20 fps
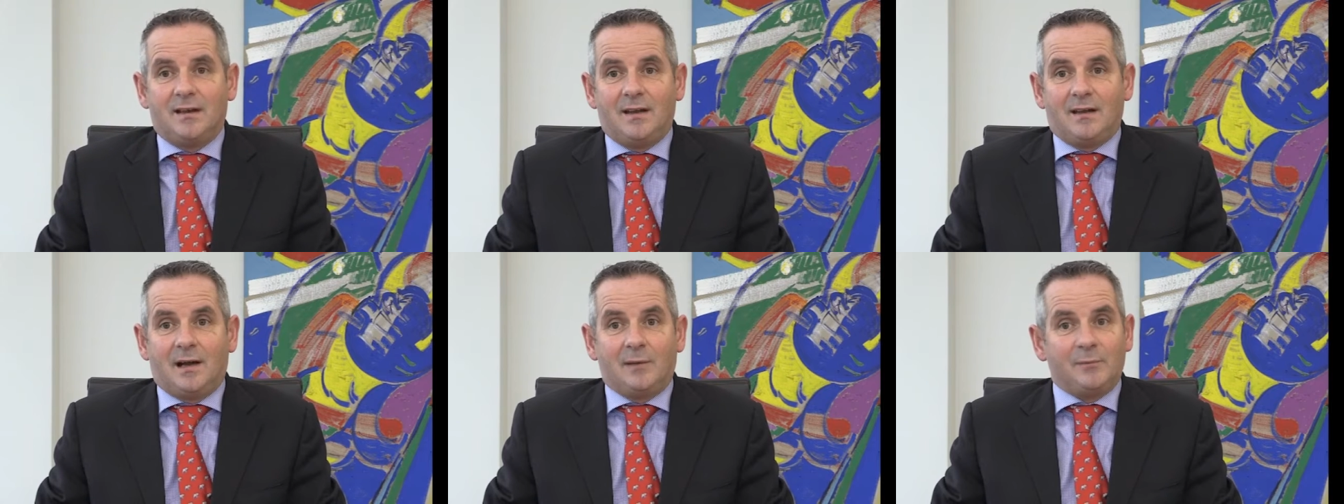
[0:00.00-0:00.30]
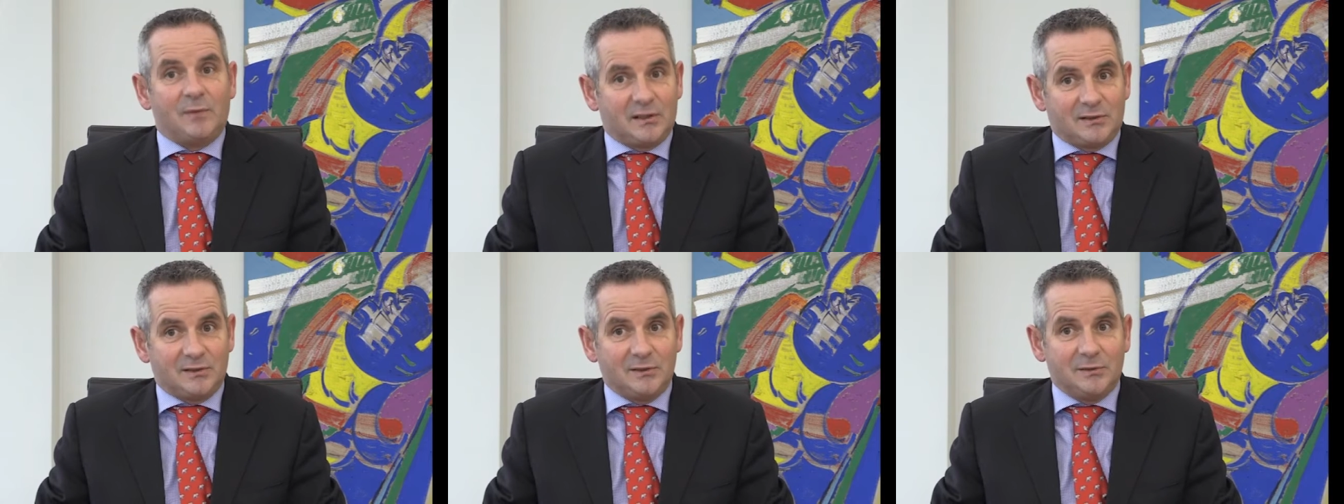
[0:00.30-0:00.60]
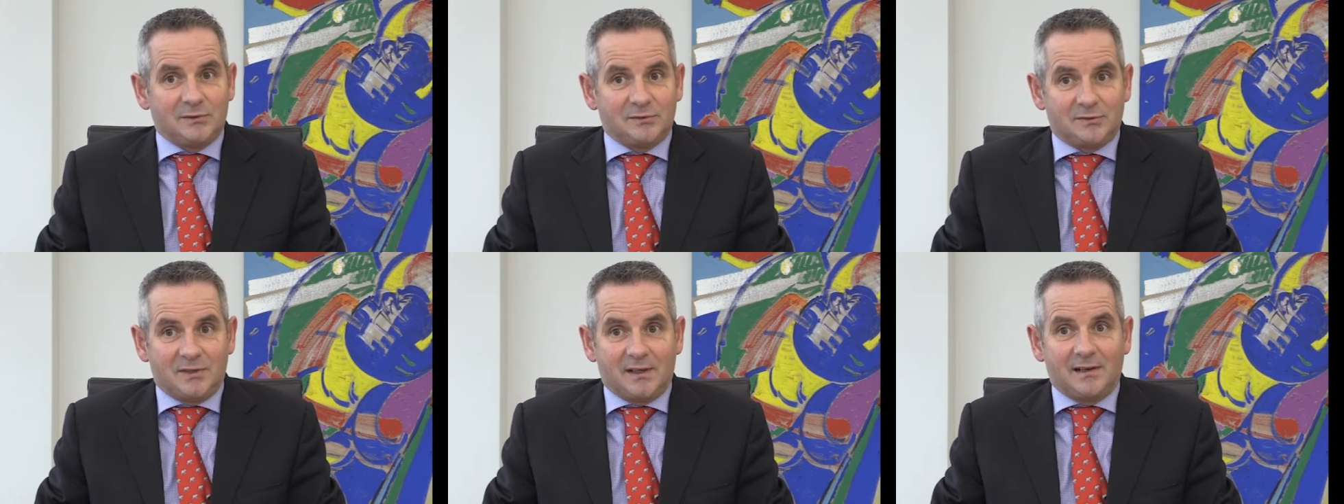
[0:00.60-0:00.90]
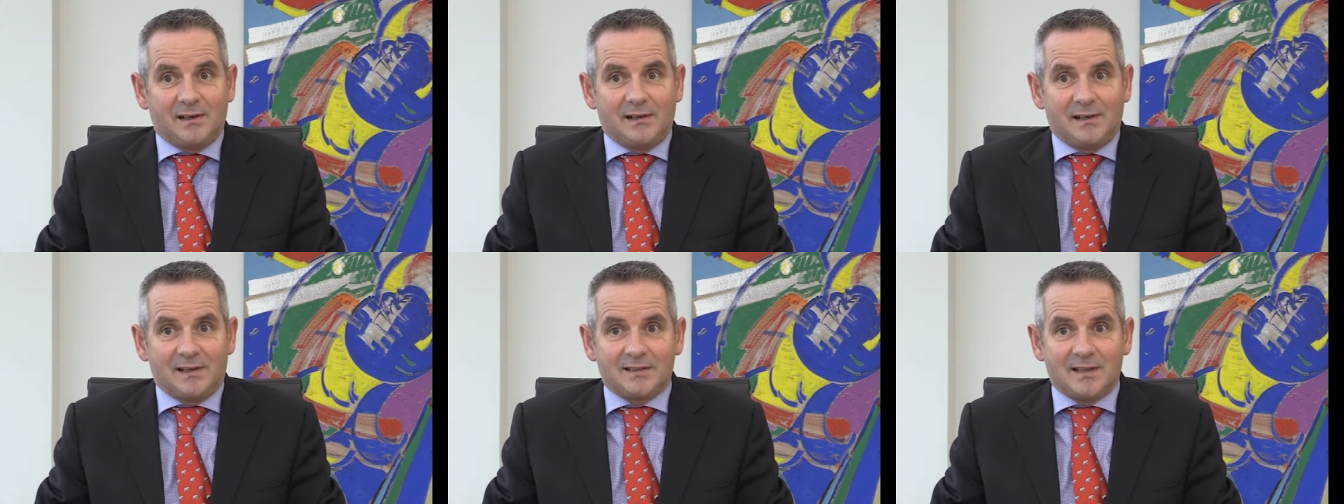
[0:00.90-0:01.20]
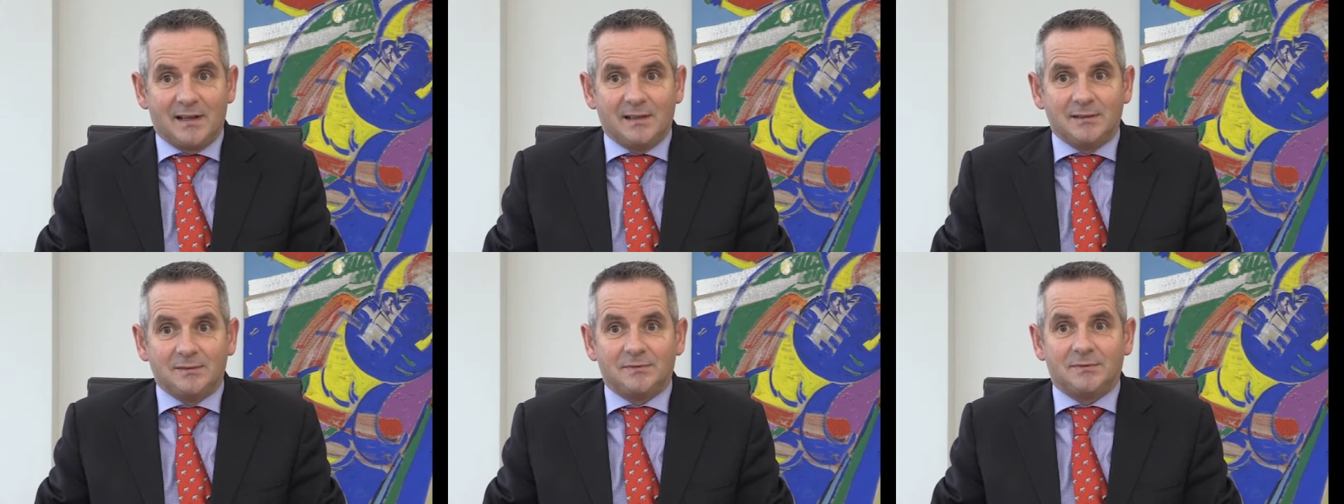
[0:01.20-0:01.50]
I'm not new to Fingal
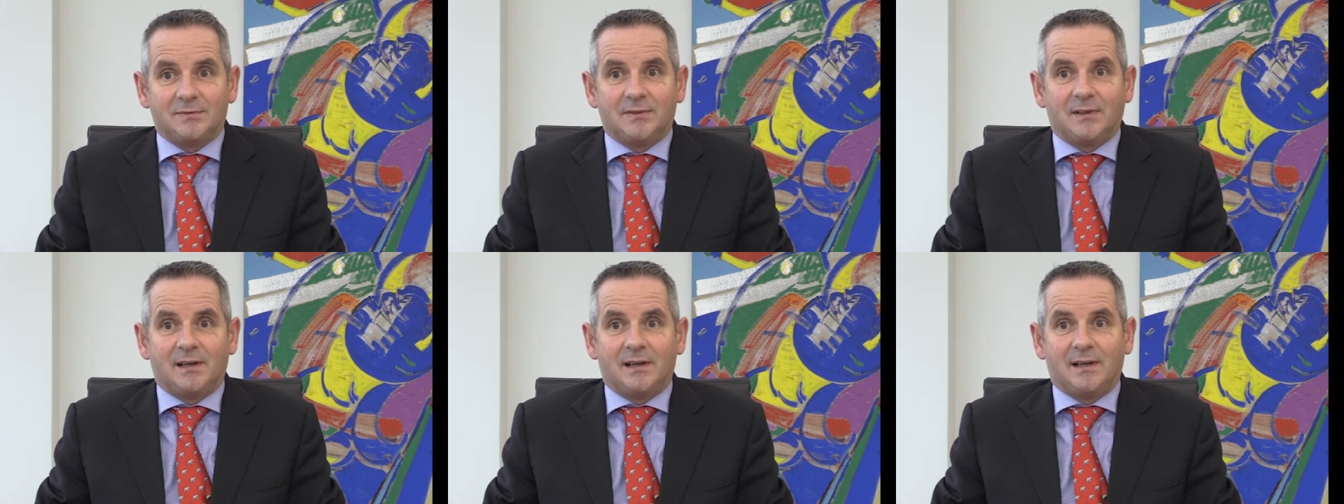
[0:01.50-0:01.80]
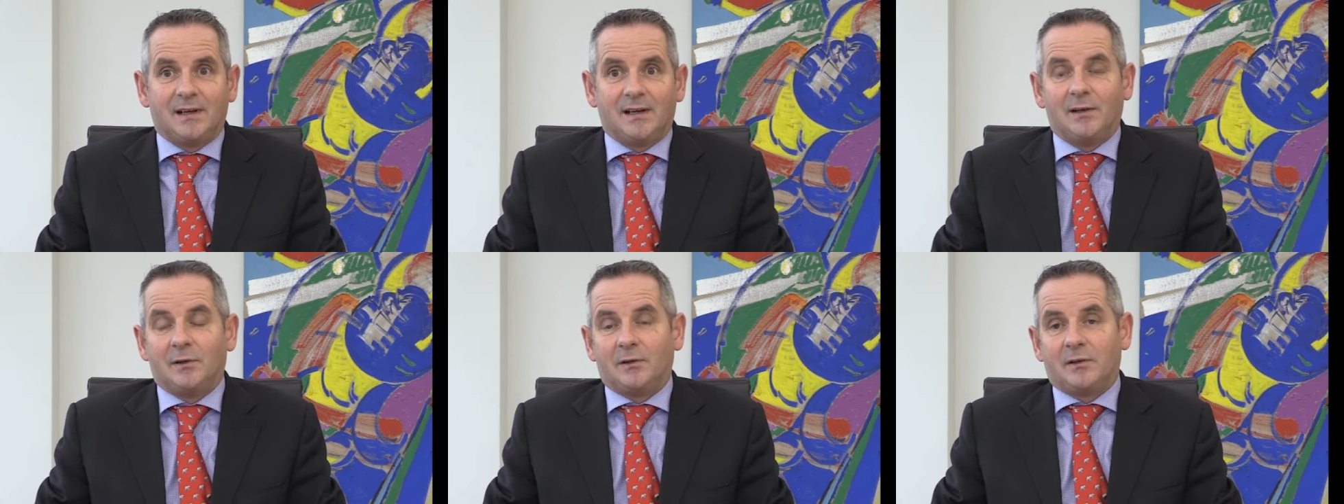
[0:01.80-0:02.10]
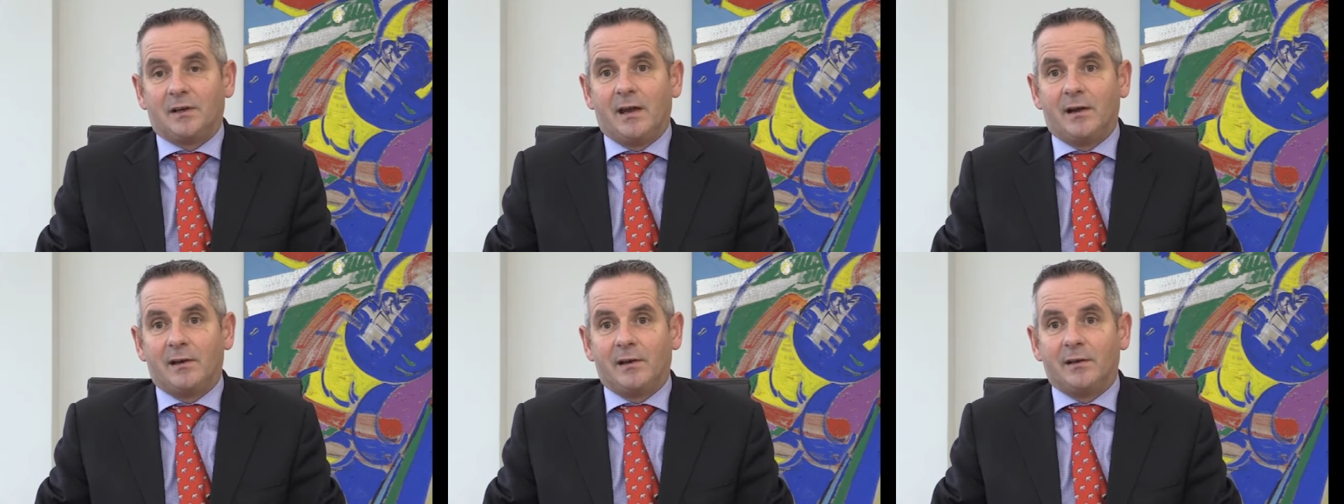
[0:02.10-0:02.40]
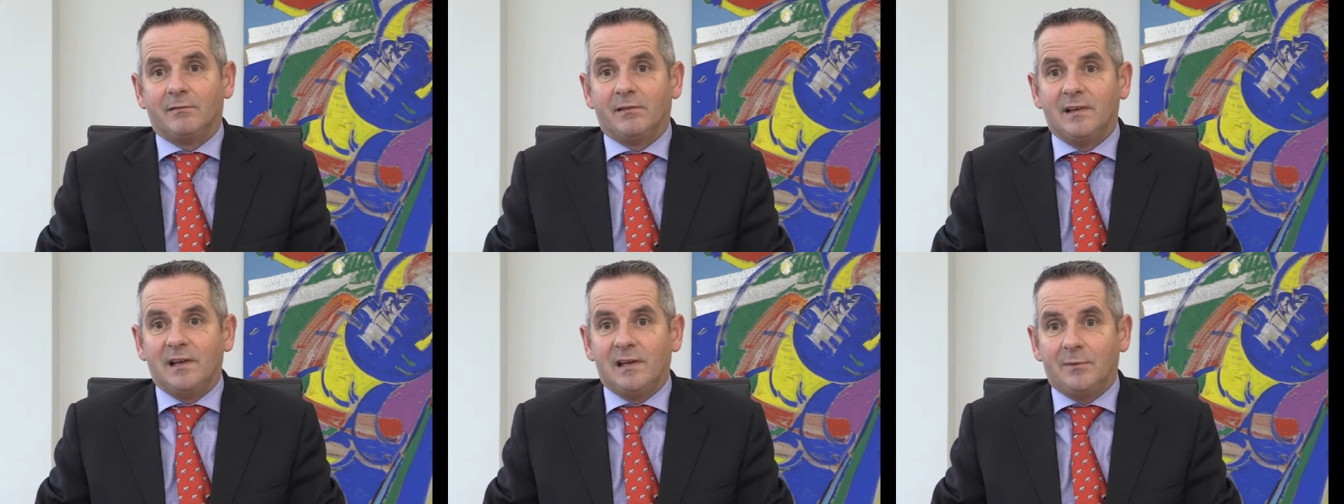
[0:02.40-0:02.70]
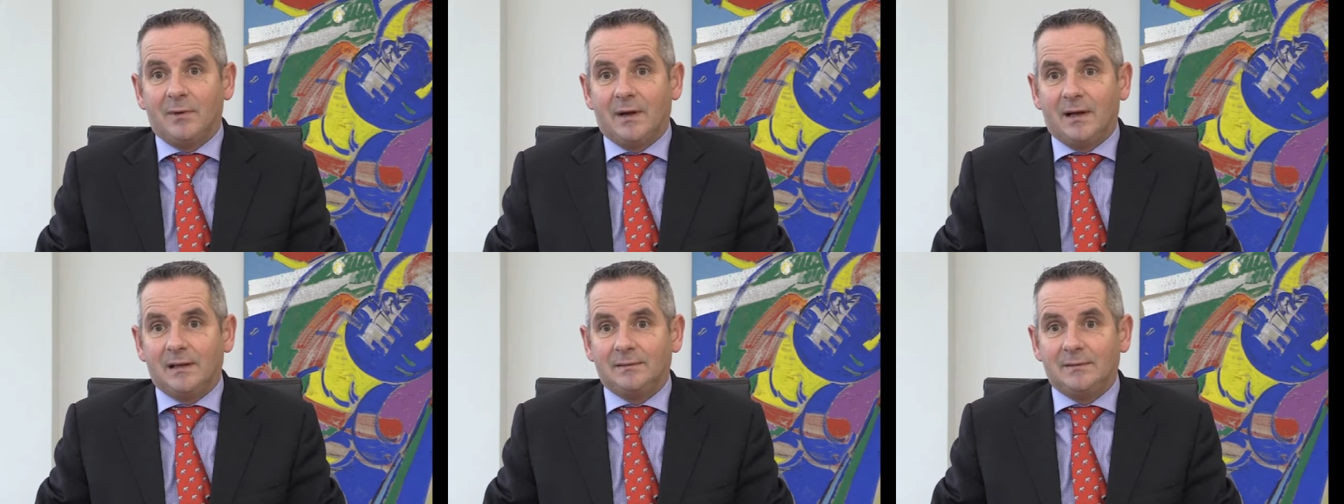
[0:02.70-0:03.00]
itself. I know the area really
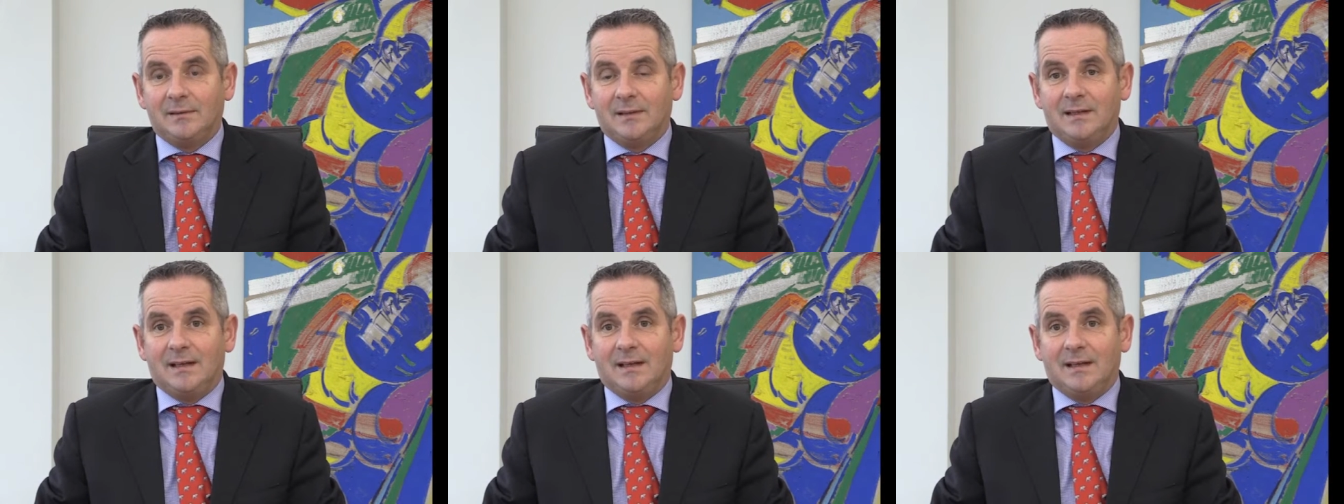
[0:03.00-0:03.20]
well.